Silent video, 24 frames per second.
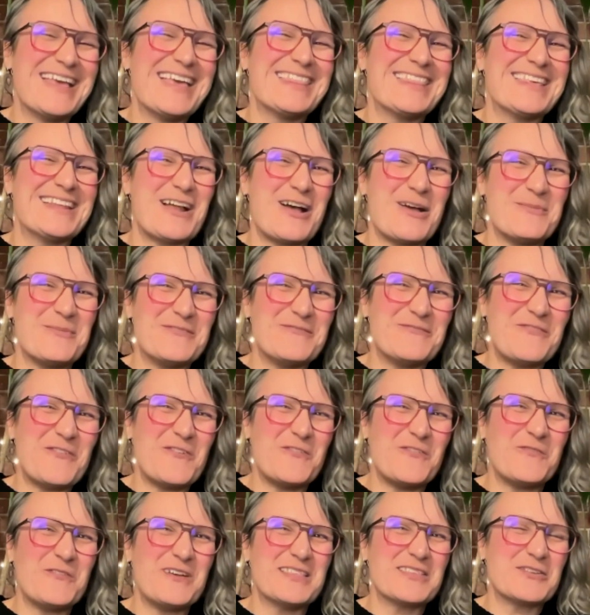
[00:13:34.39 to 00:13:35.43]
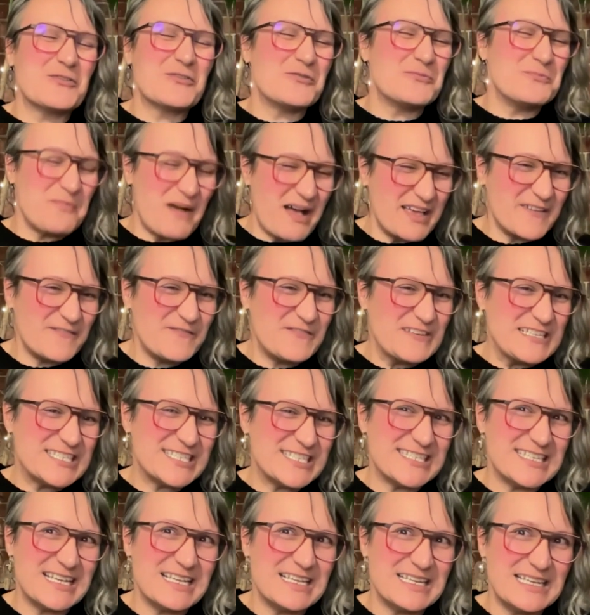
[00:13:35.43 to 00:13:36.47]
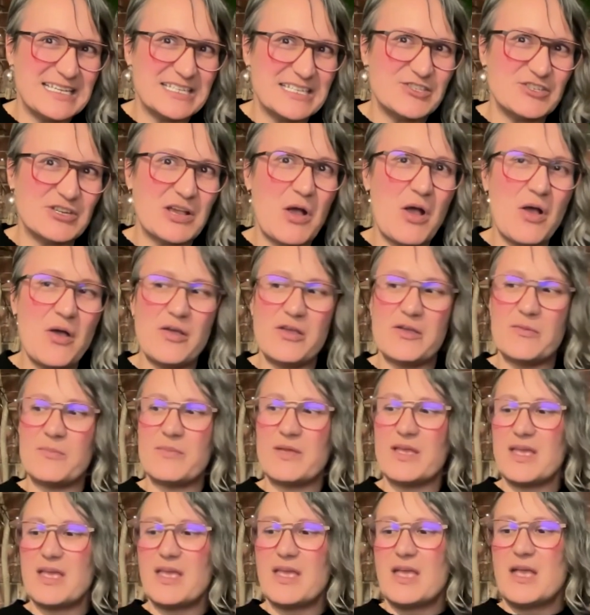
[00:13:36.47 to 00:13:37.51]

that I'm involved with called My Efficient Electric Home,